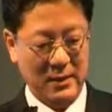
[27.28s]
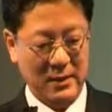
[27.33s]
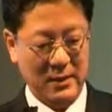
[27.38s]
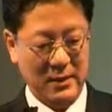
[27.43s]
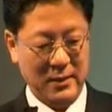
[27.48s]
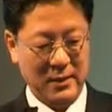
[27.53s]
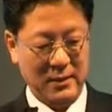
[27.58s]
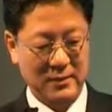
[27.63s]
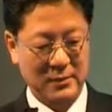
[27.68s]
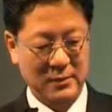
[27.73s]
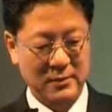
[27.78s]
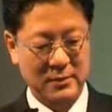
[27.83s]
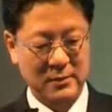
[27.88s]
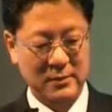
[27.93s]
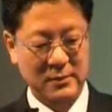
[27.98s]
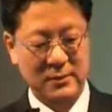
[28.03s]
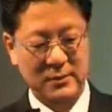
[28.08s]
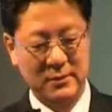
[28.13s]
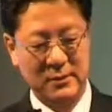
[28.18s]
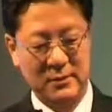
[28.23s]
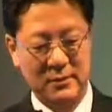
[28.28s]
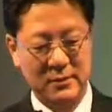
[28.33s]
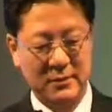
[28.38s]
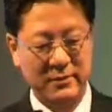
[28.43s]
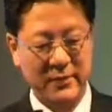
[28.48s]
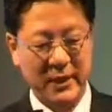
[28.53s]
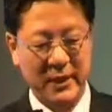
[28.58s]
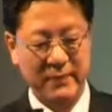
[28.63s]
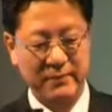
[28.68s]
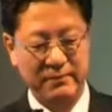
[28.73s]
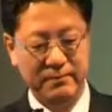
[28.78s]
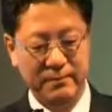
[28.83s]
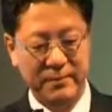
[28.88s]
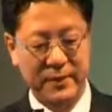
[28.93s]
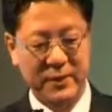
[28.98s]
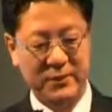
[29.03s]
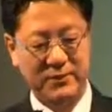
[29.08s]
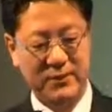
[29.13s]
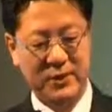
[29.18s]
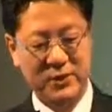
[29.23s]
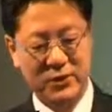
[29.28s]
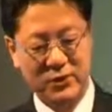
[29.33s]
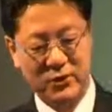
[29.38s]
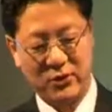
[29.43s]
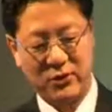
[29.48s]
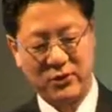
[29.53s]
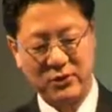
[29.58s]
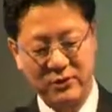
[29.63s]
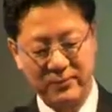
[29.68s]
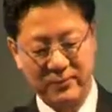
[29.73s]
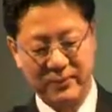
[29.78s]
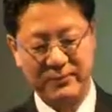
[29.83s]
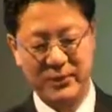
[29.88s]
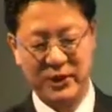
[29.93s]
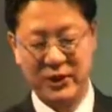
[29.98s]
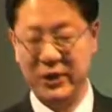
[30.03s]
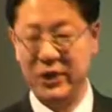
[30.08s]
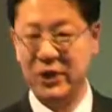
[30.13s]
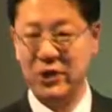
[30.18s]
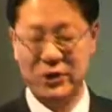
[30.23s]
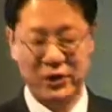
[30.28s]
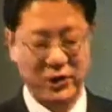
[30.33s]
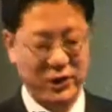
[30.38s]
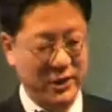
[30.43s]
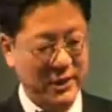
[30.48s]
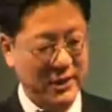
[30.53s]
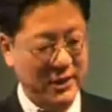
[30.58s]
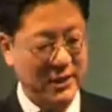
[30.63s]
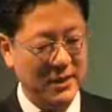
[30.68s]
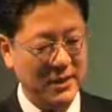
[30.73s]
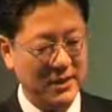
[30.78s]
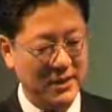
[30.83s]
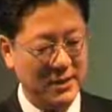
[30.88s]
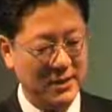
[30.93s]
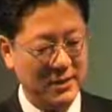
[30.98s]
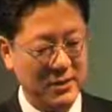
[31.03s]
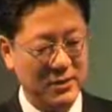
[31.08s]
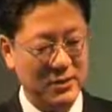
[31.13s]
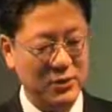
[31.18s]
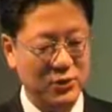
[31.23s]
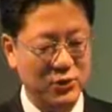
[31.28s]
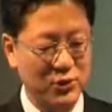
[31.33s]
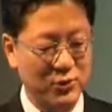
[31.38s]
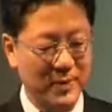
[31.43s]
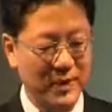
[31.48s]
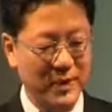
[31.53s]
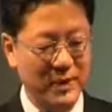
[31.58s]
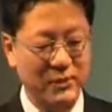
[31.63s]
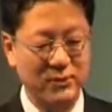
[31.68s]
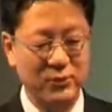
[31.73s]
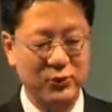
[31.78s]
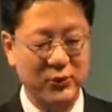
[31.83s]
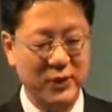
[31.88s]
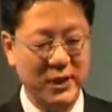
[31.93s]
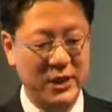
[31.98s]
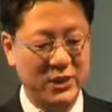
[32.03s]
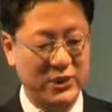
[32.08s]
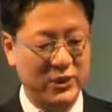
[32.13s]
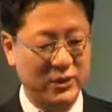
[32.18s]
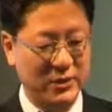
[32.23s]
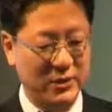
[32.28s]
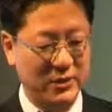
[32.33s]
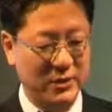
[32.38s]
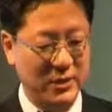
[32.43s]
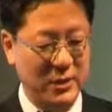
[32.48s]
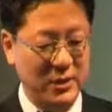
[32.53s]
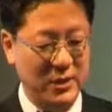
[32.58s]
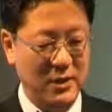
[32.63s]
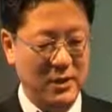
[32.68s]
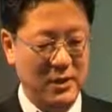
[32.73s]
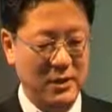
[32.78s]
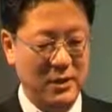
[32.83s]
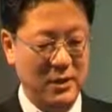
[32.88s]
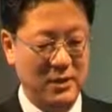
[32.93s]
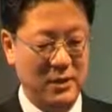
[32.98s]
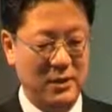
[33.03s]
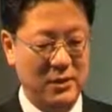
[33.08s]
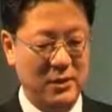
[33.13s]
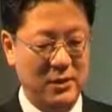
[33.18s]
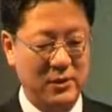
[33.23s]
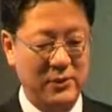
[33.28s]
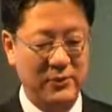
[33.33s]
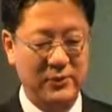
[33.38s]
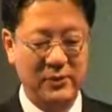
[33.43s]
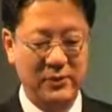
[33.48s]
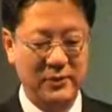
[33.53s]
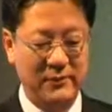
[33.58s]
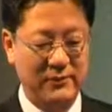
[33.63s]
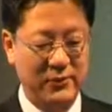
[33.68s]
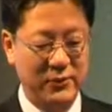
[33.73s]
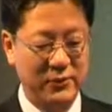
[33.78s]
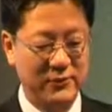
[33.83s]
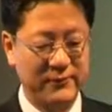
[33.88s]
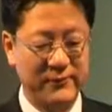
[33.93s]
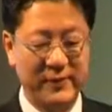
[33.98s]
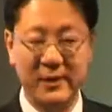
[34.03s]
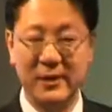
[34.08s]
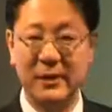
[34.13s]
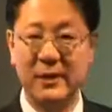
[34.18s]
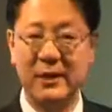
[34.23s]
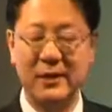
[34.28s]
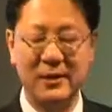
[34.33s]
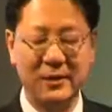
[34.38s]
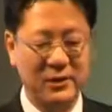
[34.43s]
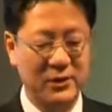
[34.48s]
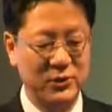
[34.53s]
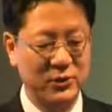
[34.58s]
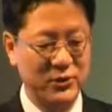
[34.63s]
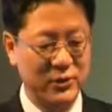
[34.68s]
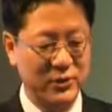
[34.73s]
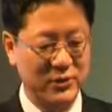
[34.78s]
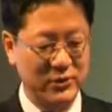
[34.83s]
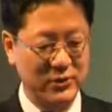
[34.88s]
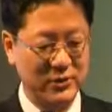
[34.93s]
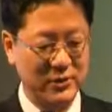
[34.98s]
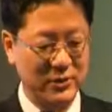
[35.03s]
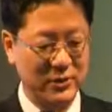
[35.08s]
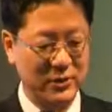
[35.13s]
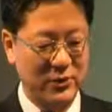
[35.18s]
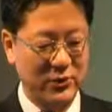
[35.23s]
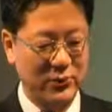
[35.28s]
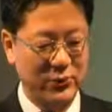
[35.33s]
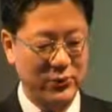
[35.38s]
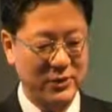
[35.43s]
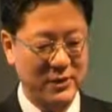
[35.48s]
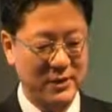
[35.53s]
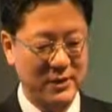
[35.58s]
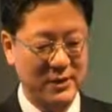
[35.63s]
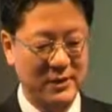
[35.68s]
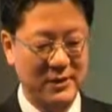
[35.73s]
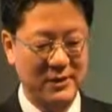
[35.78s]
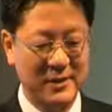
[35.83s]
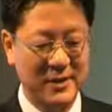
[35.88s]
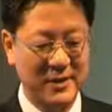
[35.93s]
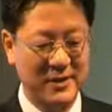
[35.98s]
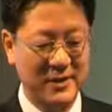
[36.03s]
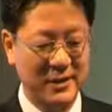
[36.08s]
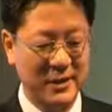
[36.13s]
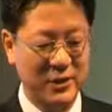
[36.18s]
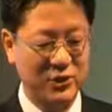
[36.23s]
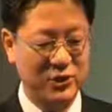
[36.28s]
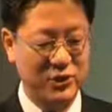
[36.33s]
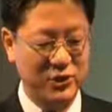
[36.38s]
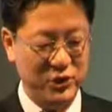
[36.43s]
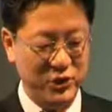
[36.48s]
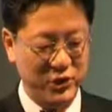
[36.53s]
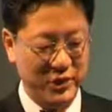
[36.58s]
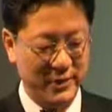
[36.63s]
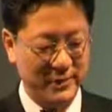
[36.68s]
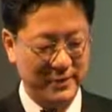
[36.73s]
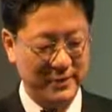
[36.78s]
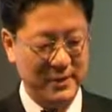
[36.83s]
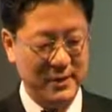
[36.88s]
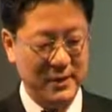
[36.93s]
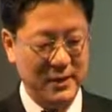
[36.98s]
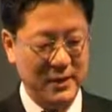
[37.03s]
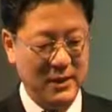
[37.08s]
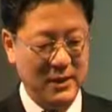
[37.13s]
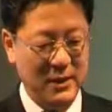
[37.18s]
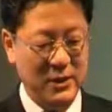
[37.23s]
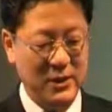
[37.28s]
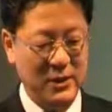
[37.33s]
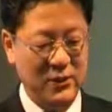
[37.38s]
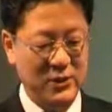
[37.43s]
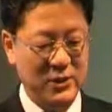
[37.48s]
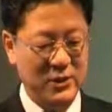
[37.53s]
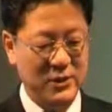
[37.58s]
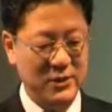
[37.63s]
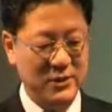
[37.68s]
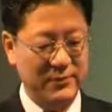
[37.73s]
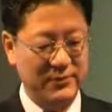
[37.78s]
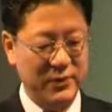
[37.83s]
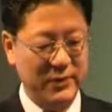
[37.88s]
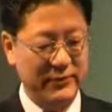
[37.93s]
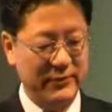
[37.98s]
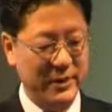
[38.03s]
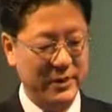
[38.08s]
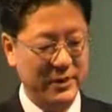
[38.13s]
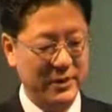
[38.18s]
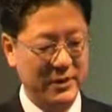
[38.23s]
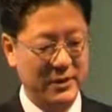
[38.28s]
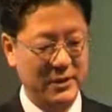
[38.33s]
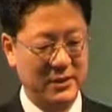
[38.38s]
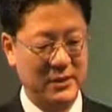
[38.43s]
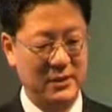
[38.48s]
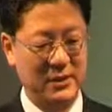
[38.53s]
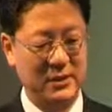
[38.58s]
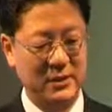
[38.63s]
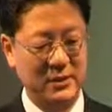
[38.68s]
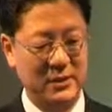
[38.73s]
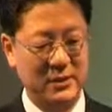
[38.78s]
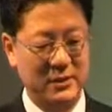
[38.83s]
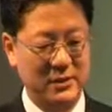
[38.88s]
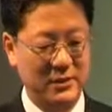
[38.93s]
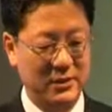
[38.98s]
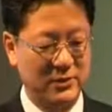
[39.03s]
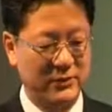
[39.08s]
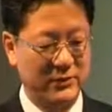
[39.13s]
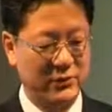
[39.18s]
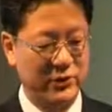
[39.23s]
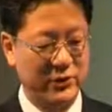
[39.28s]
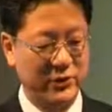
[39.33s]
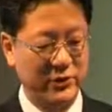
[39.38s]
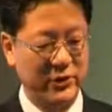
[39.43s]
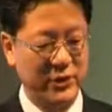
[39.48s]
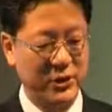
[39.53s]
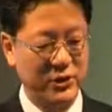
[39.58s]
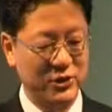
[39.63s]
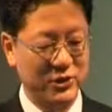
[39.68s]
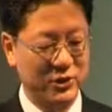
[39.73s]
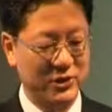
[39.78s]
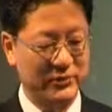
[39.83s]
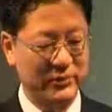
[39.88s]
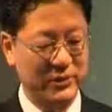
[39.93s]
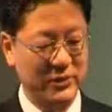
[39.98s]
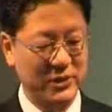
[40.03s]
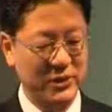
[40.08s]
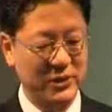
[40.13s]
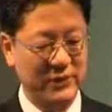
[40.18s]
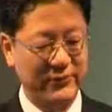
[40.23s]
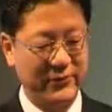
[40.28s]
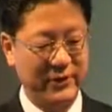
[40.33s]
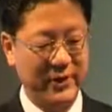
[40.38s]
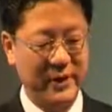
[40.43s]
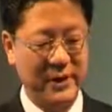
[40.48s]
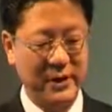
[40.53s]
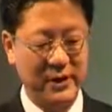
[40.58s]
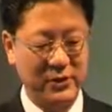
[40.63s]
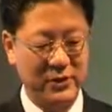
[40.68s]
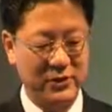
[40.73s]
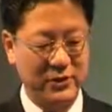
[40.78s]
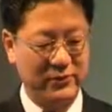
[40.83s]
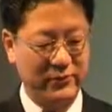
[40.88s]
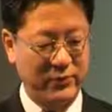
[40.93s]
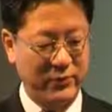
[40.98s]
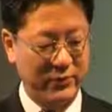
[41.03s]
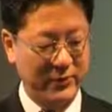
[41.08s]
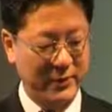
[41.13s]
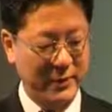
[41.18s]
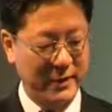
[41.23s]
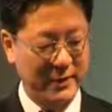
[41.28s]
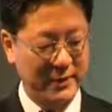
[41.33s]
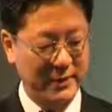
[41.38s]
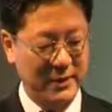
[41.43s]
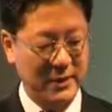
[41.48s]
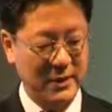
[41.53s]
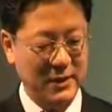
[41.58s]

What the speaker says: And the main pathophysiology of PNH is the somatic mutation of the phosphatidylinositol glycosyl class A gene, which is a prevent of generation of a G5 anchored protein,